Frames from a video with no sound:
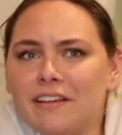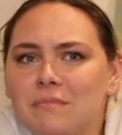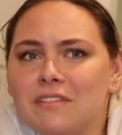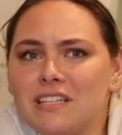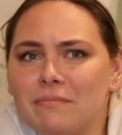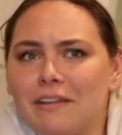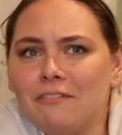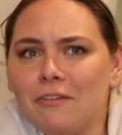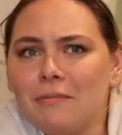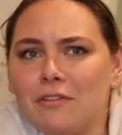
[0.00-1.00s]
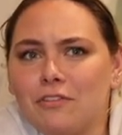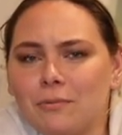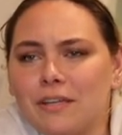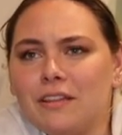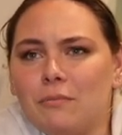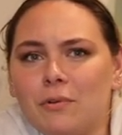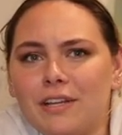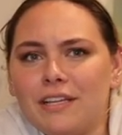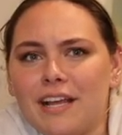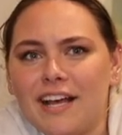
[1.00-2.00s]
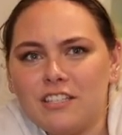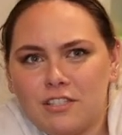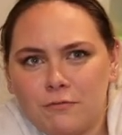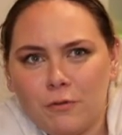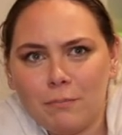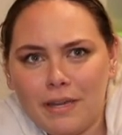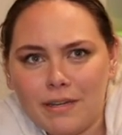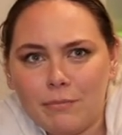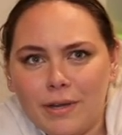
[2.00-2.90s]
comes into my room at 3 in the morning and asks for makeup